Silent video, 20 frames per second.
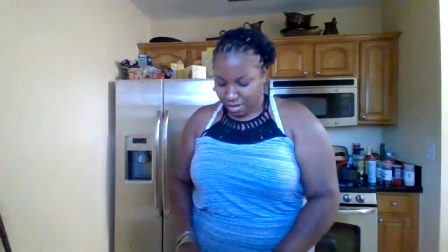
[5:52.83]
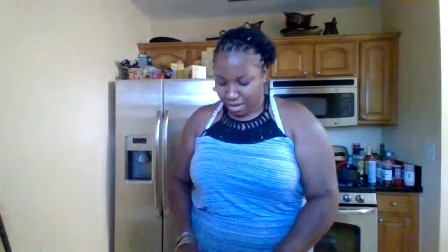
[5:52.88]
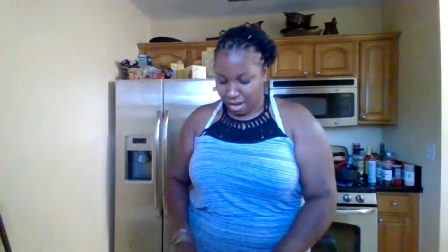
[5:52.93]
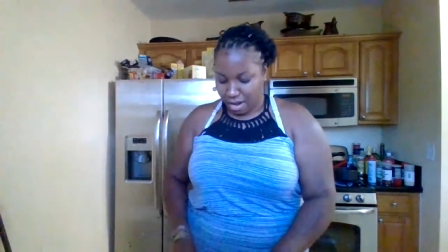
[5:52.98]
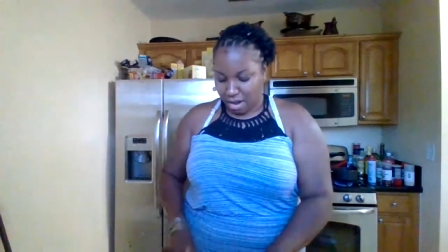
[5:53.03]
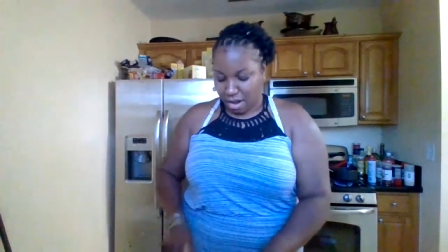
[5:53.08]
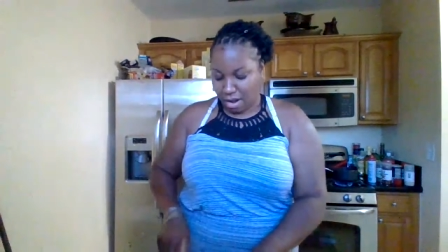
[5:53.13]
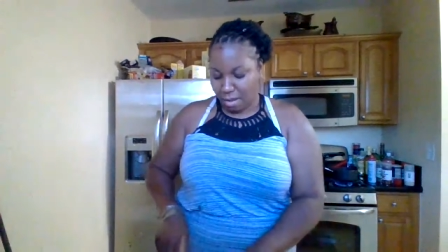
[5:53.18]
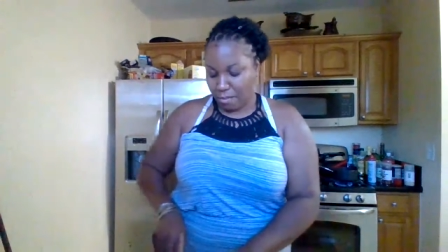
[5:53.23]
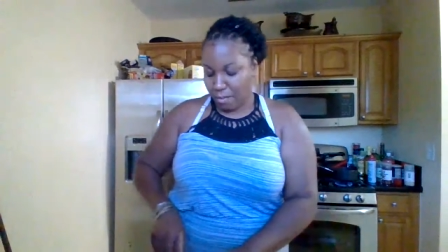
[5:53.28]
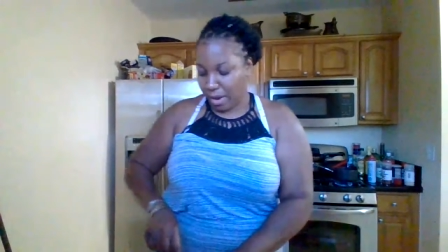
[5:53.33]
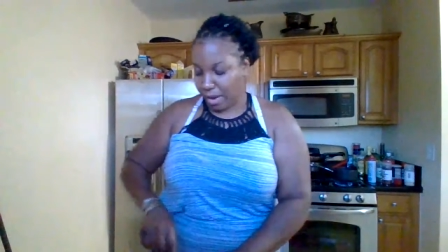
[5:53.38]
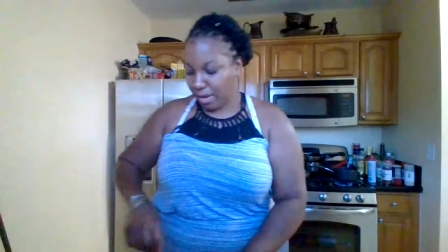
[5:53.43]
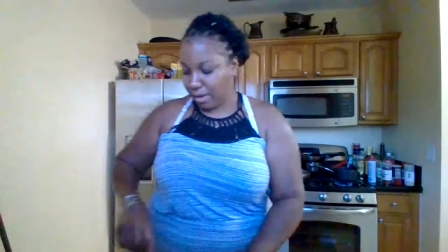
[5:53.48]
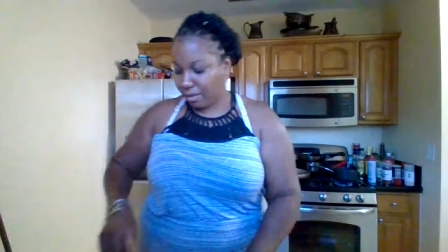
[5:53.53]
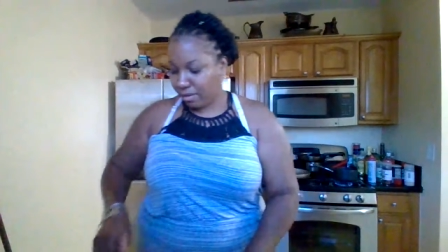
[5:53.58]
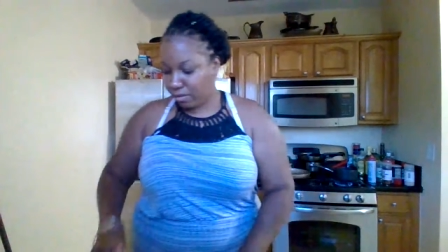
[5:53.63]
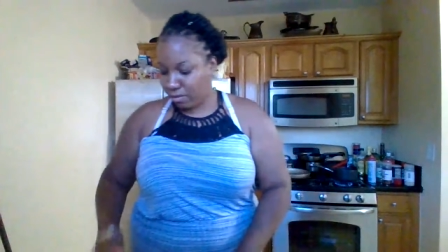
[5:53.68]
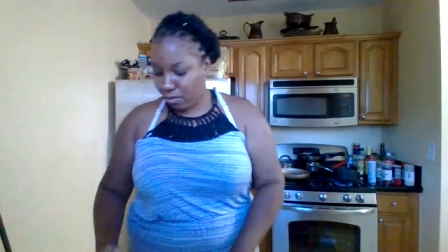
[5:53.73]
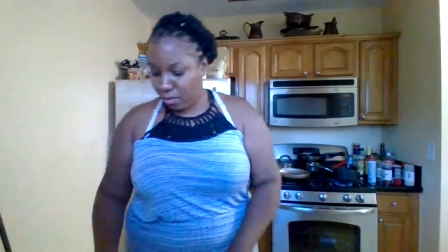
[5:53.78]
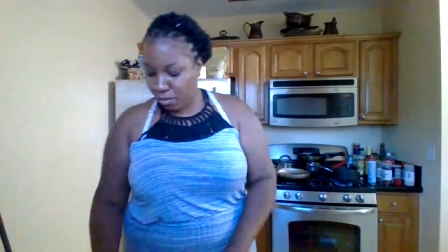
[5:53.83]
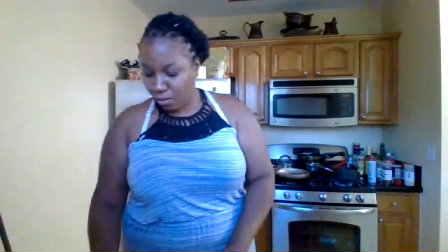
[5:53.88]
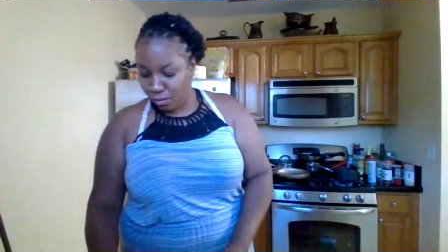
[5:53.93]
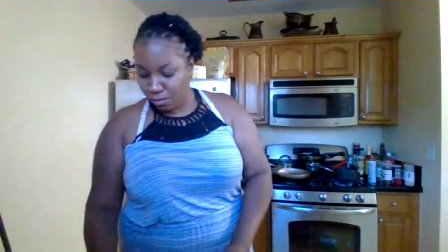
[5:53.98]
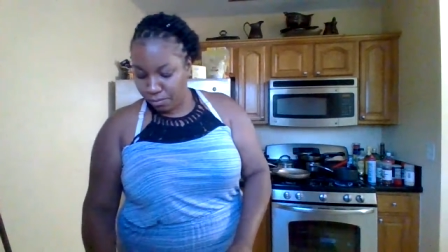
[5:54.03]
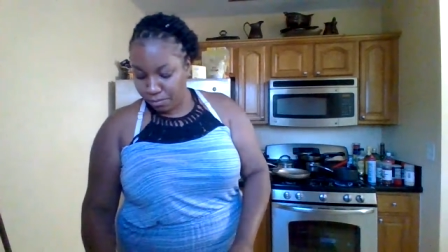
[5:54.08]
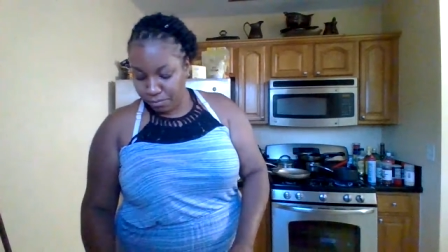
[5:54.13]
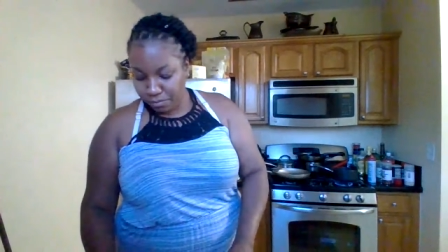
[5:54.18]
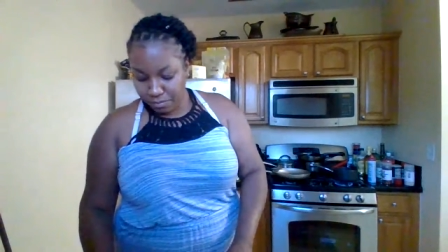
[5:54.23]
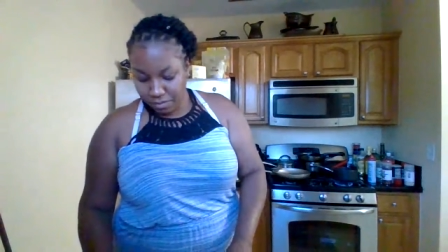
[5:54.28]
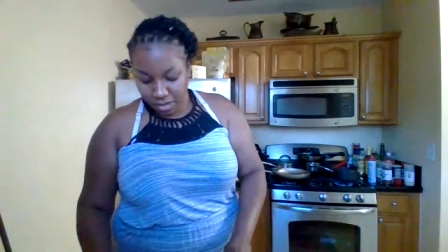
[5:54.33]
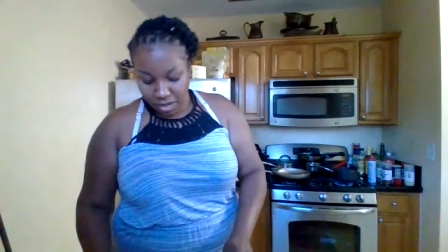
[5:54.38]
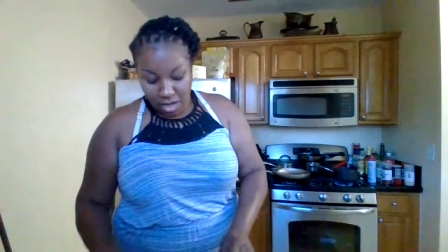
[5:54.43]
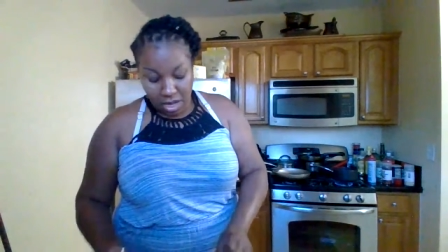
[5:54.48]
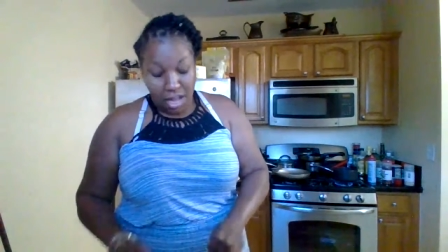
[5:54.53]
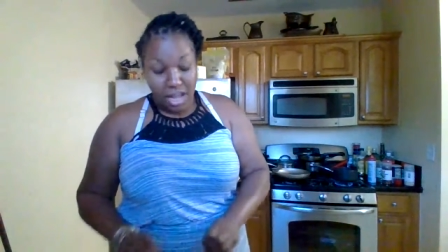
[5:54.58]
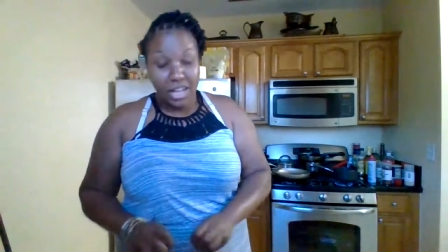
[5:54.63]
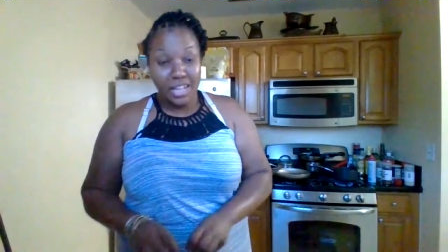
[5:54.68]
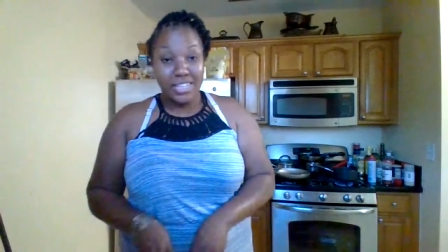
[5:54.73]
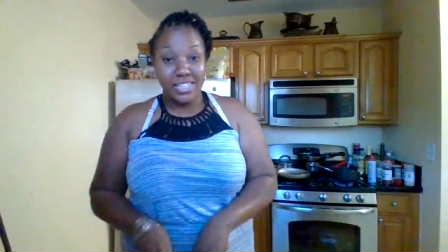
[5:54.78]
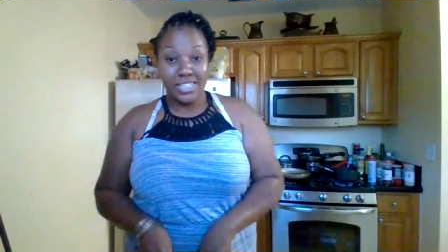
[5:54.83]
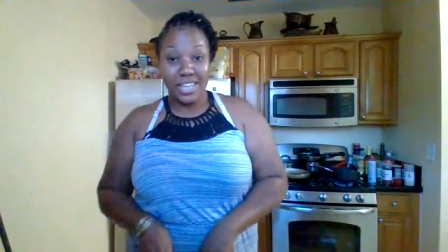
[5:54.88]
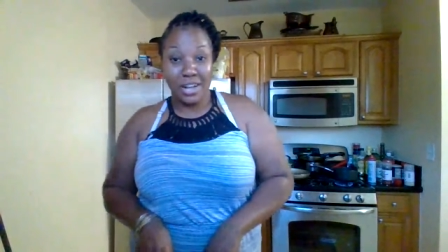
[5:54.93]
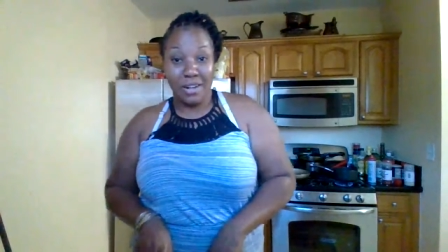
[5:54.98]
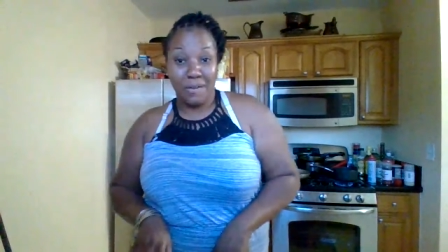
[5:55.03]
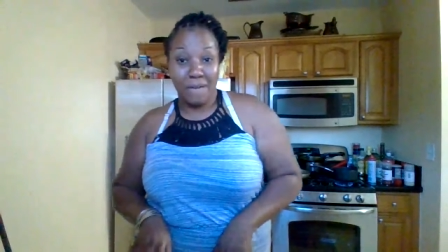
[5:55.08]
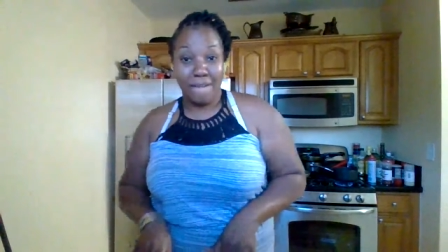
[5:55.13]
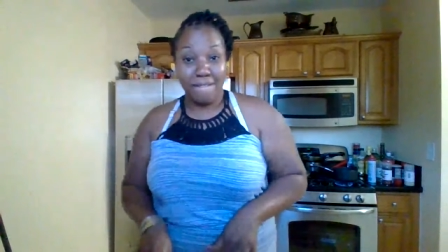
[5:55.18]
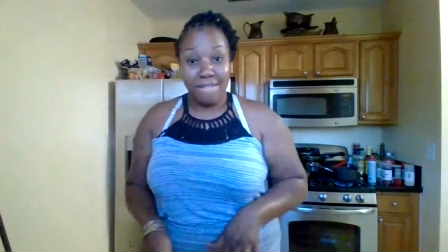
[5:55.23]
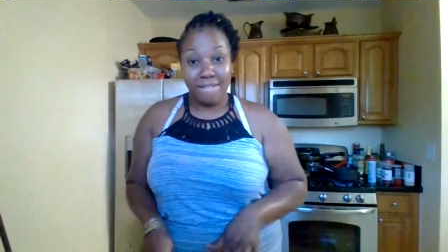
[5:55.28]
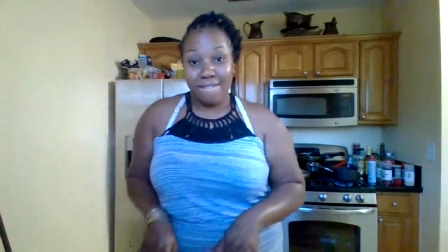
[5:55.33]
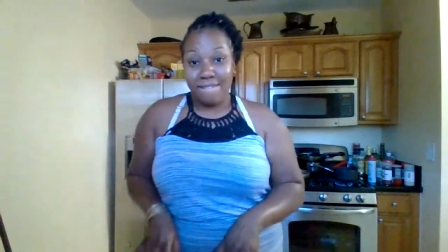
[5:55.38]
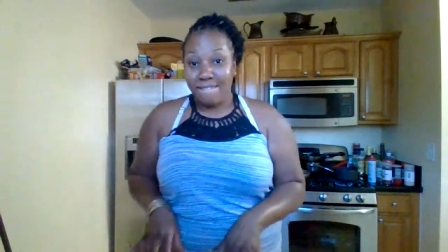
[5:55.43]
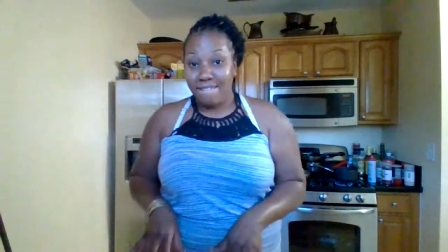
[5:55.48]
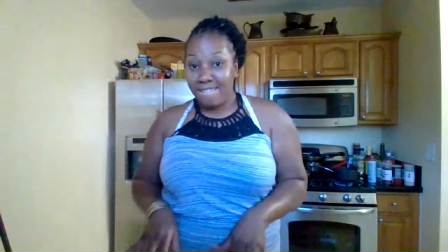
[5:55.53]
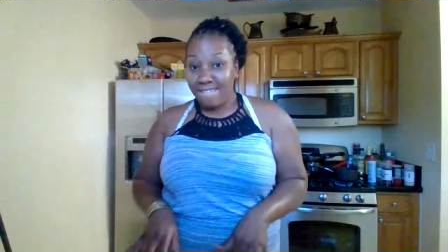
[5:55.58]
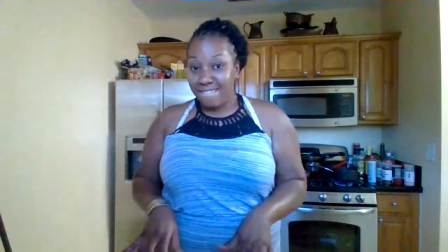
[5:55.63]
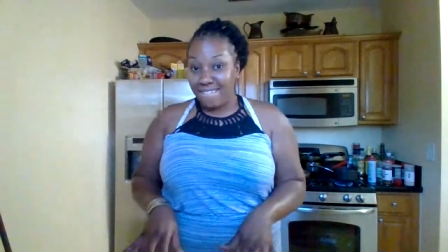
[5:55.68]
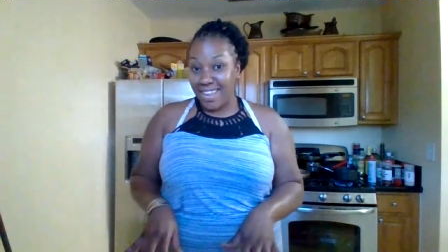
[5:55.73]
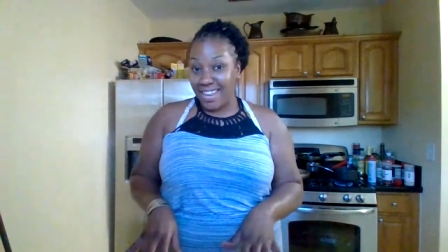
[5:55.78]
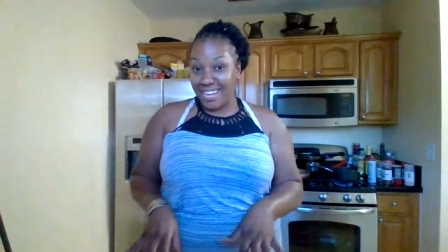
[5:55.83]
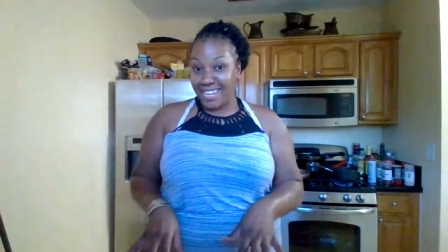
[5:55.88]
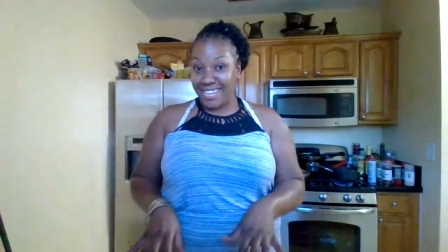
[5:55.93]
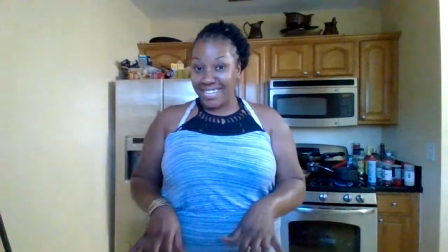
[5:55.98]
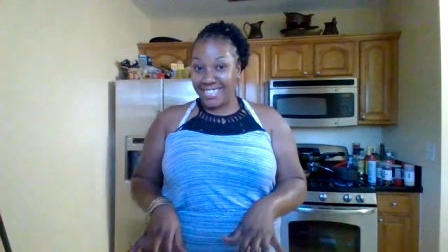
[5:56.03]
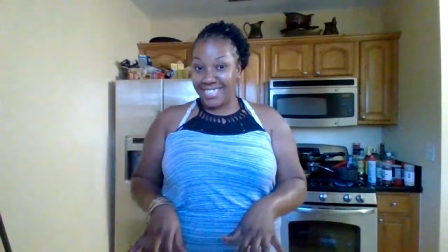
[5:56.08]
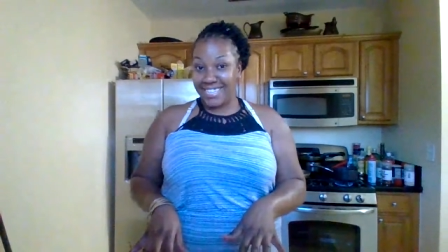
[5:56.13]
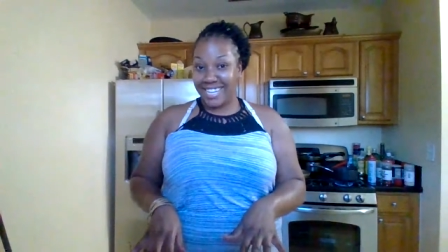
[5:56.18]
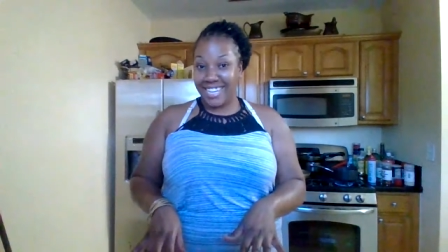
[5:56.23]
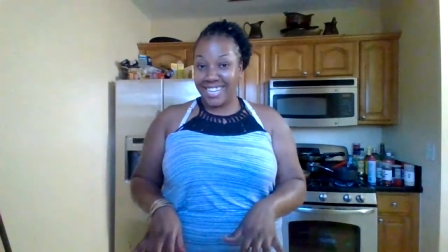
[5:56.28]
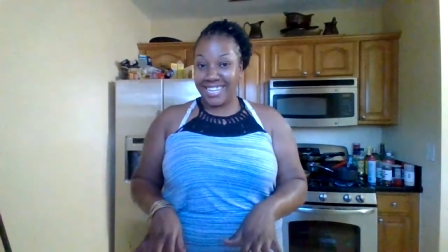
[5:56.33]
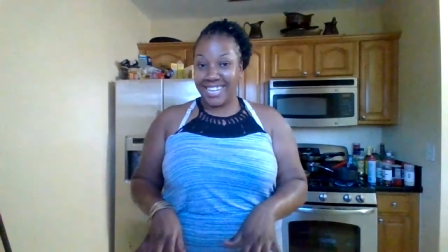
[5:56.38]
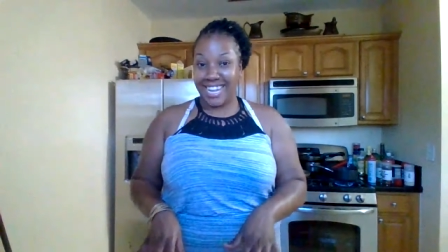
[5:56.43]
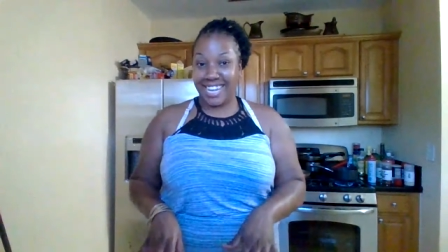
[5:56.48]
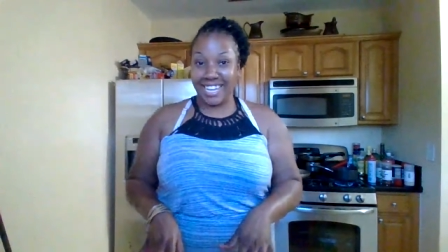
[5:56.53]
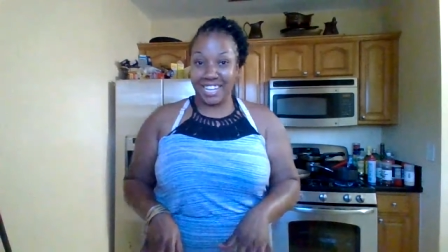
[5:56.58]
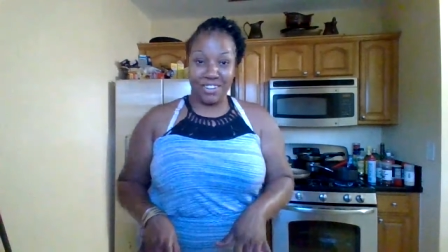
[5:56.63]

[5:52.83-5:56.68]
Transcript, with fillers: Alright, cool. So, let's get that